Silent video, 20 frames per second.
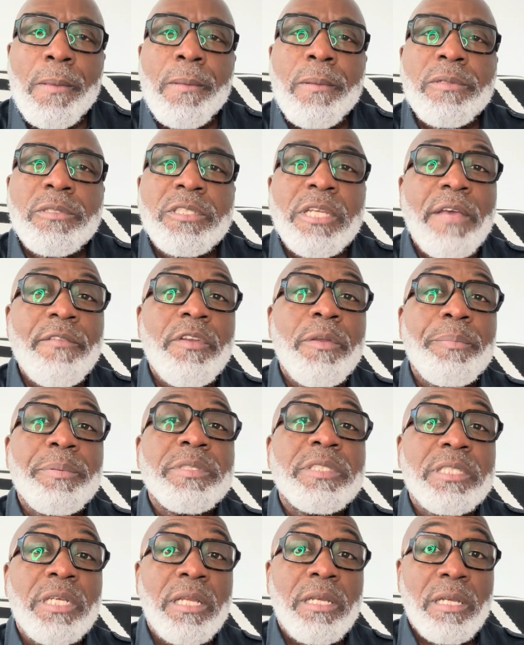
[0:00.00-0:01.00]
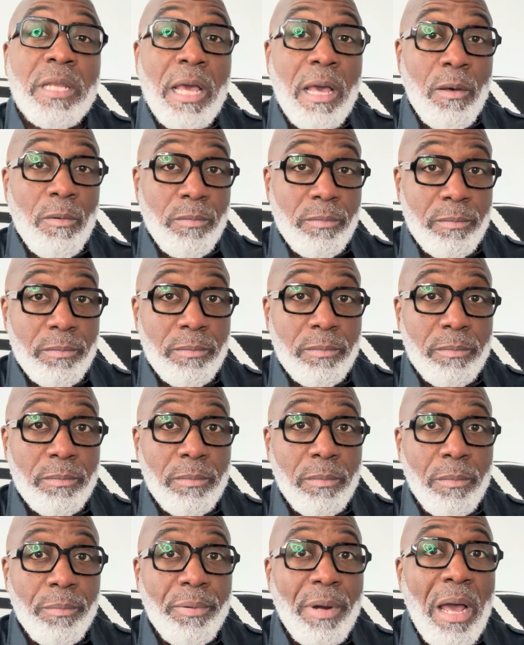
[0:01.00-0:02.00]
70% now,
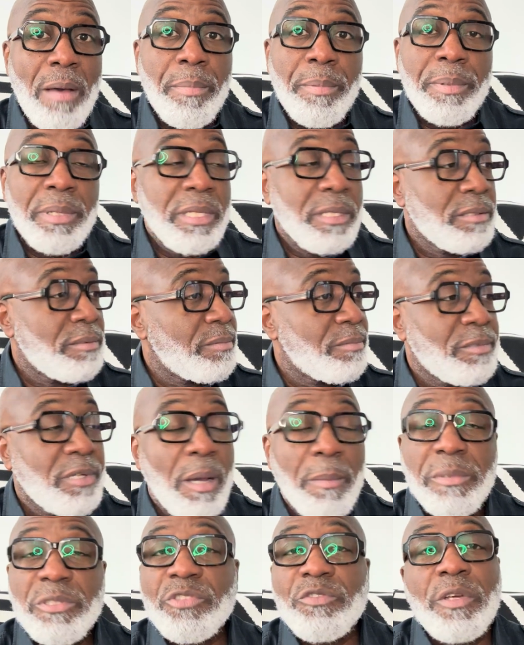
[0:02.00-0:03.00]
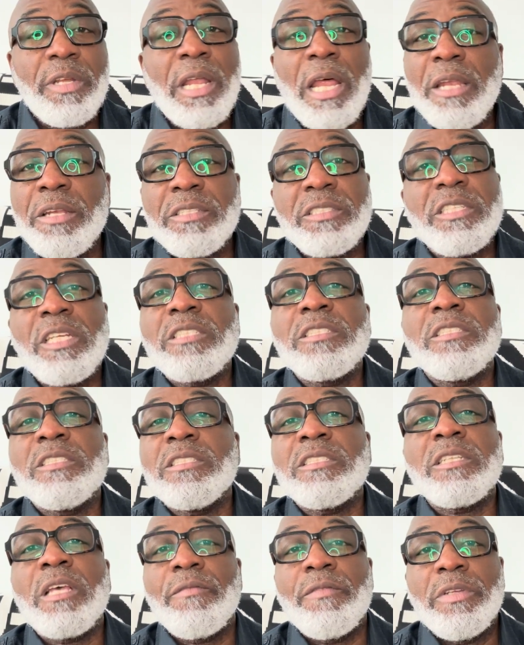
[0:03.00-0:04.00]
probably coming straight out of the 60s
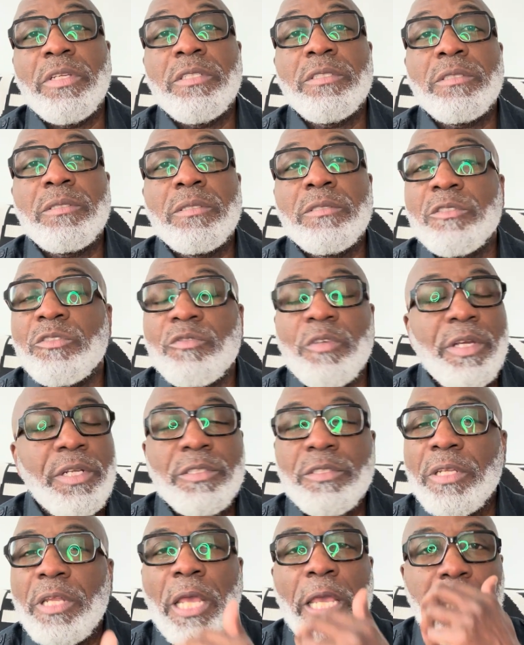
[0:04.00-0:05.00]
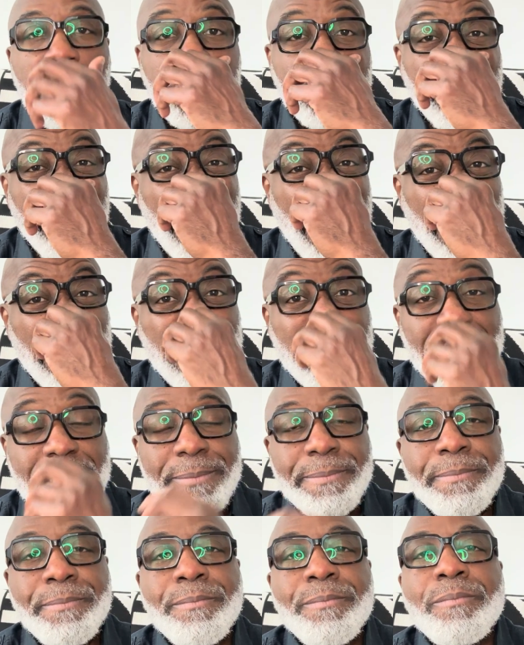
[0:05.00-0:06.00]
and 70s, straight into the 80s and 90s,
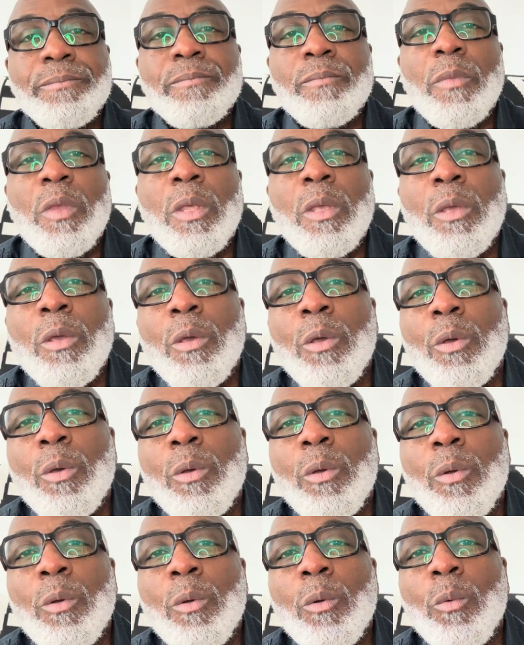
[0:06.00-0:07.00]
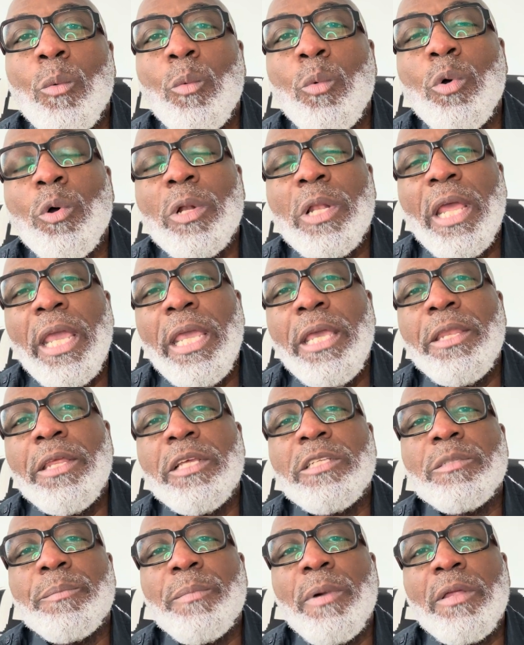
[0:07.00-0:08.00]
will hate
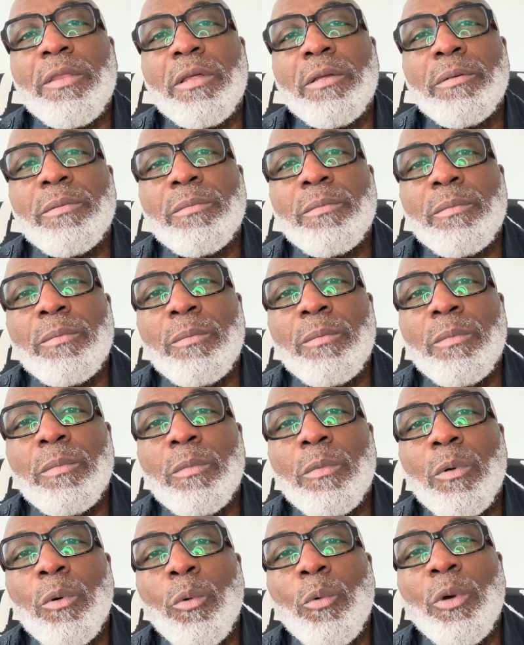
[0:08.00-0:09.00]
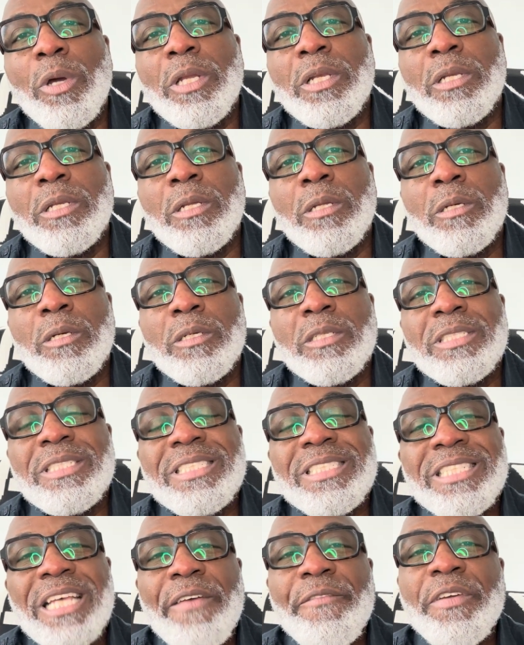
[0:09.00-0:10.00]
his mother when
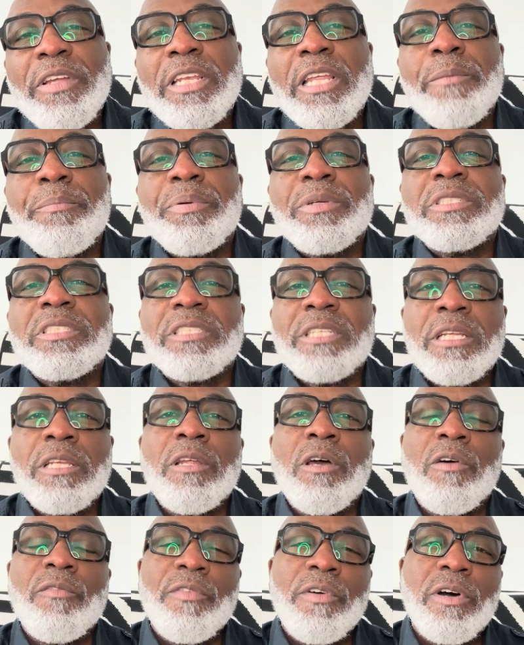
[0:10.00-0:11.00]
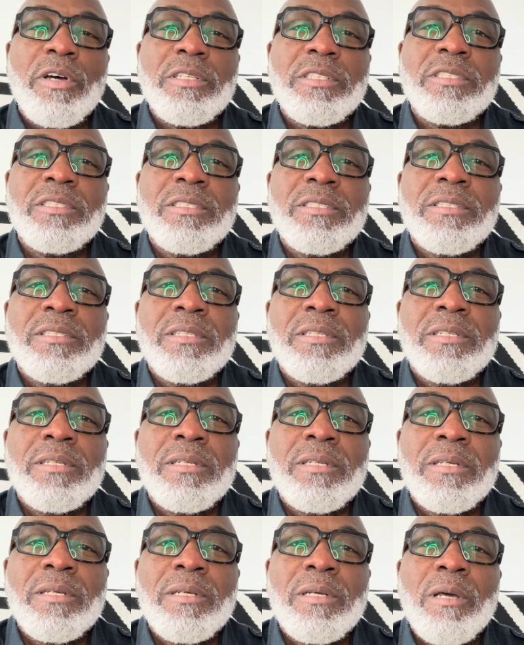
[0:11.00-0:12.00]
70% of us
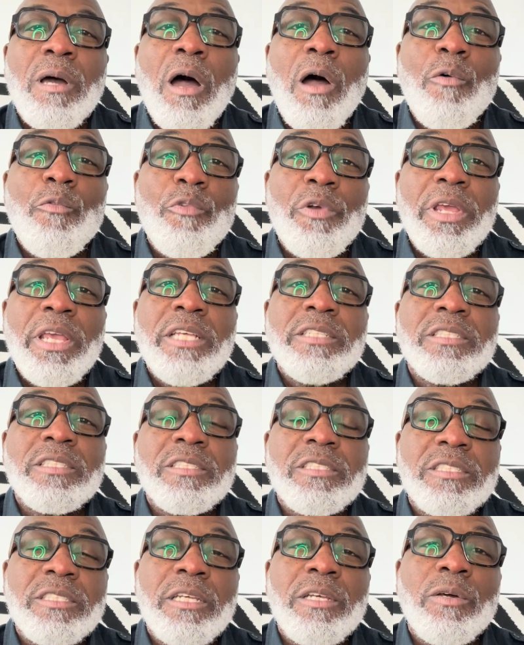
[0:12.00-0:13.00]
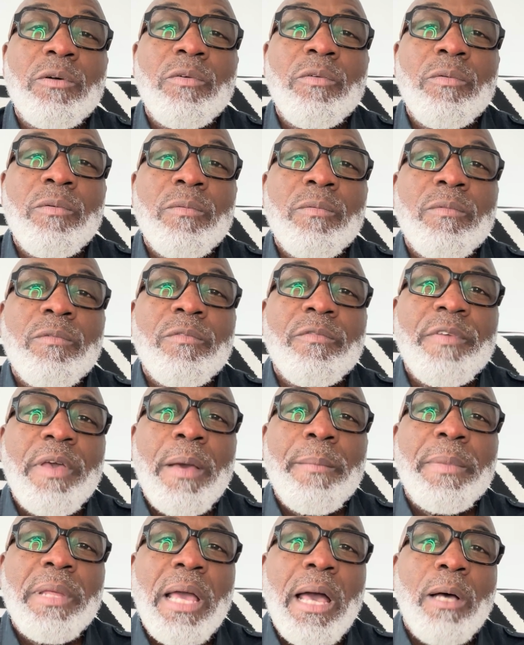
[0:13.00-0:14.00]
are raised in single
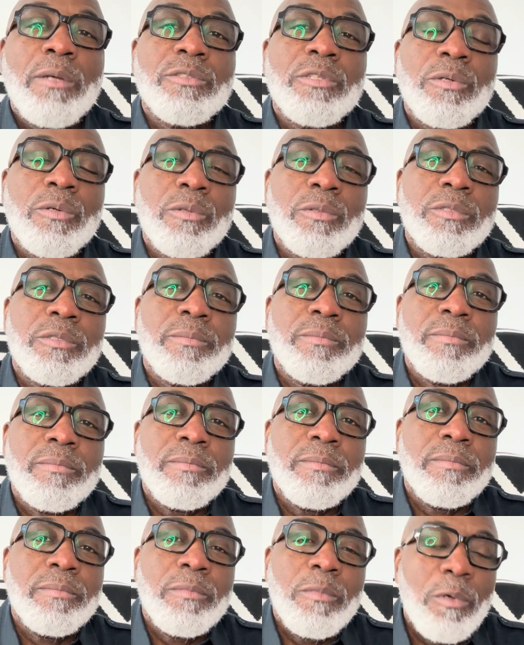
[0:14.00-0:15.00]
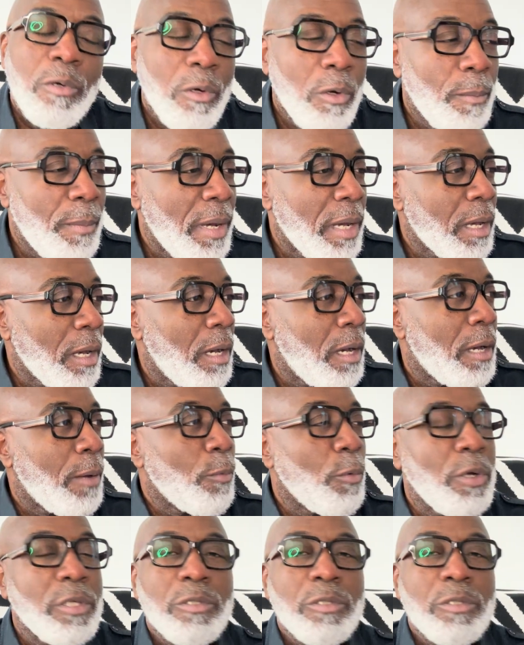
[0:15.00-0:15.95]
family households? Oh my God,